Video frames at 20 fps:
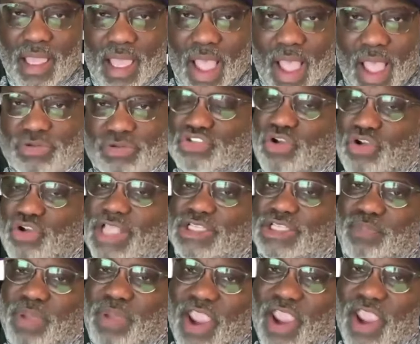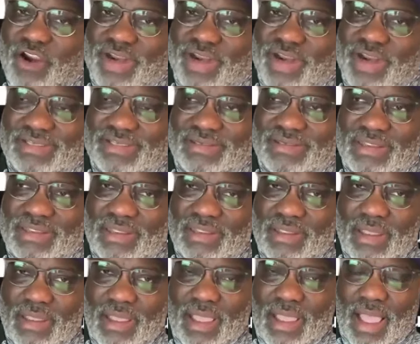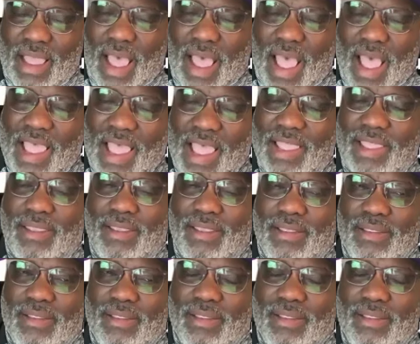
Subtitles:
I was transparent. I